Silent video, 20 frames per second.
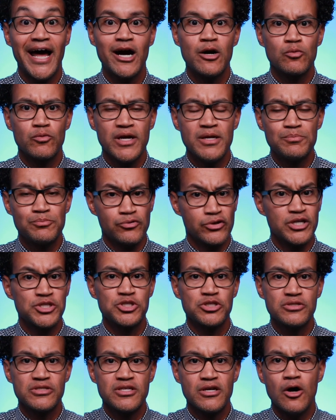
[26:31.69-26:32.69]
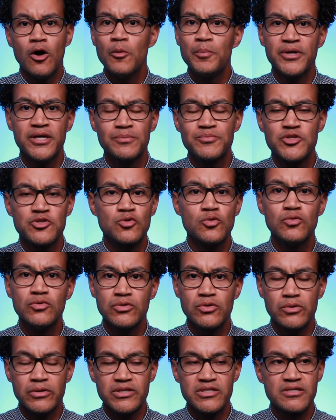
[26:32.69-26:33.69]
outright pressure to open up the school
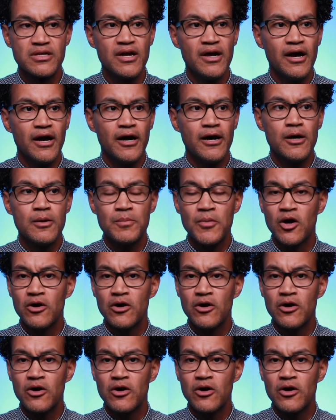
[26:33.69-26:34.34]
doors um,